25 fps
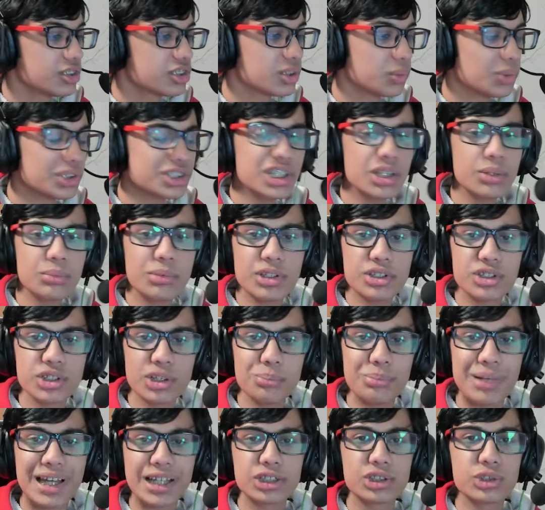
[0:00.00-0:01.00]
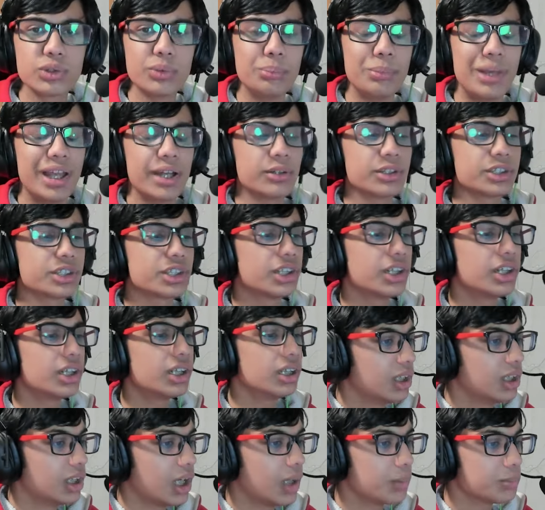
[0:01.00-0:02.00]
once I return back to
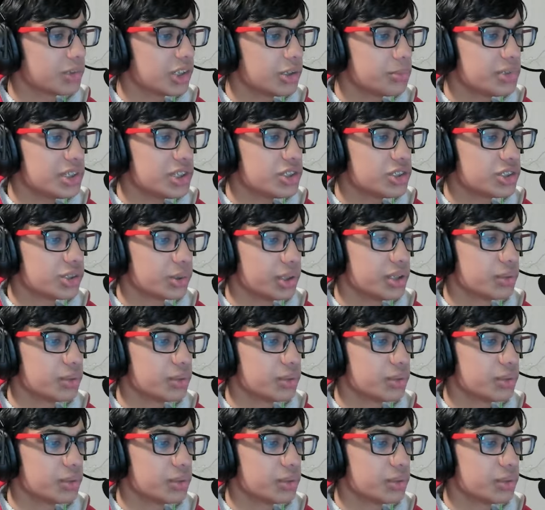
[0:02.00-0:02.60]
America, I'm gonna be doing